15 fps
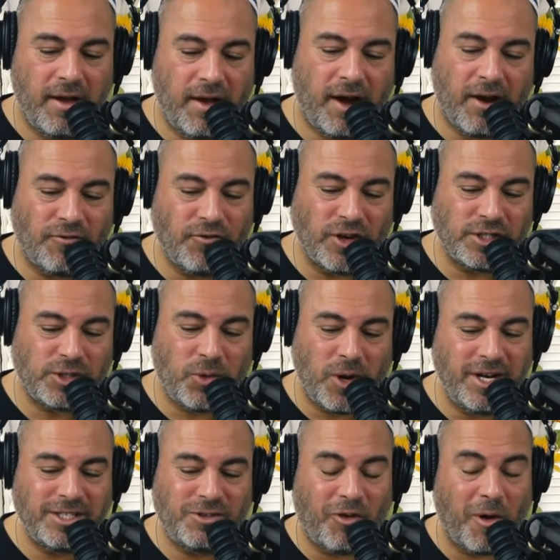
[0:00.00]
our first one
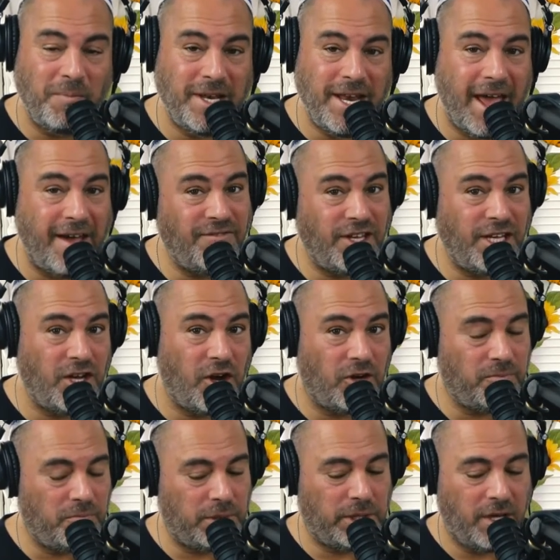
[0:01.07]
is from Neviot
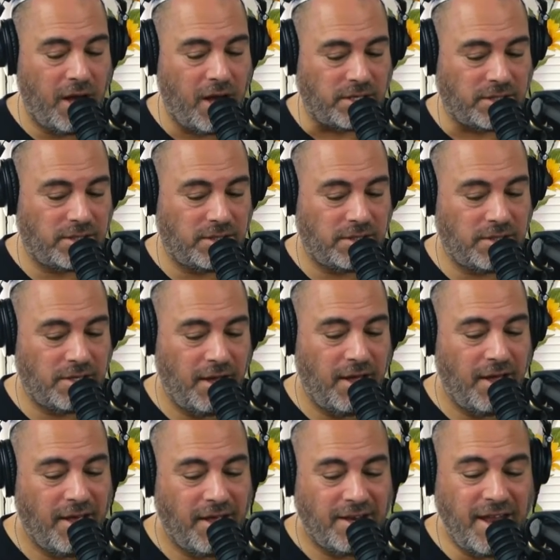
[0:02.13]
Plus.
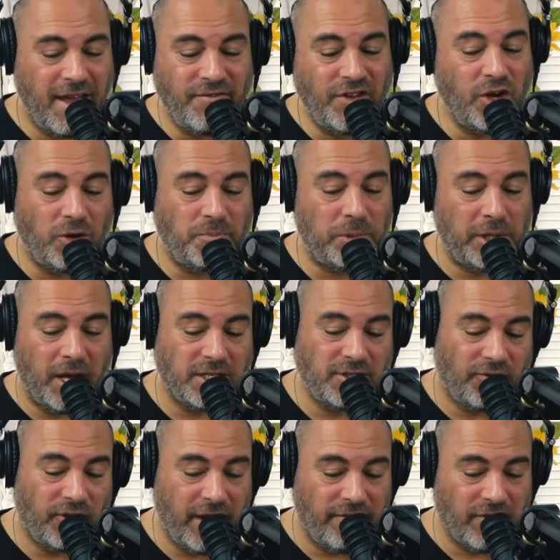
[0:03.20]
Neviot Plus
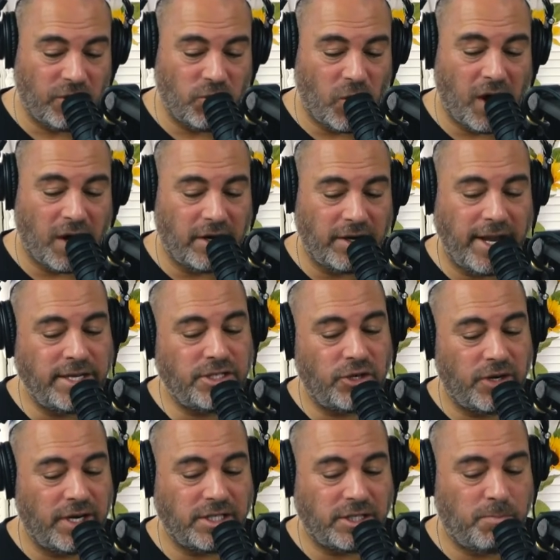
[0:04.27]
flavored water, nature
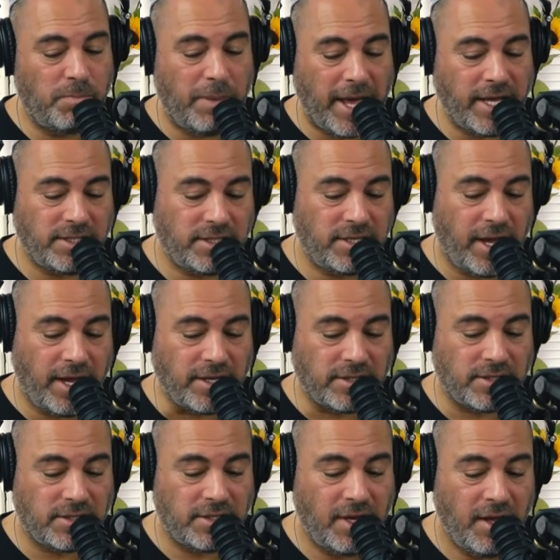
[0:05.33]
at its best
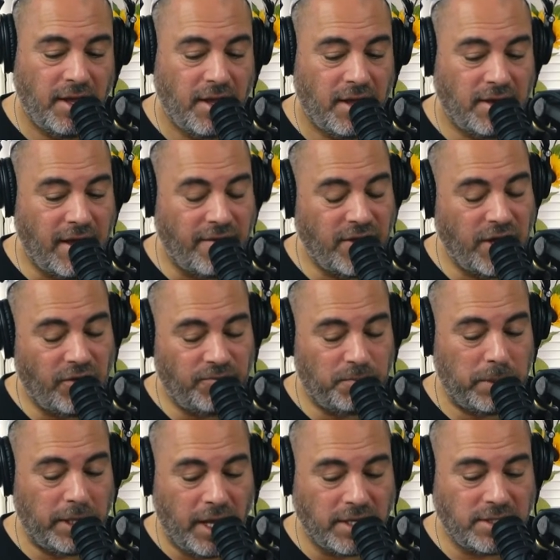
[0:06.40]
taste. Neviot
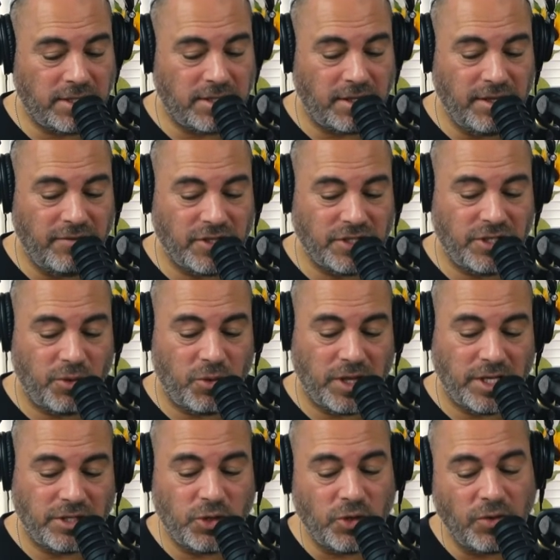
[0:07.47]
Plus delivers you with a true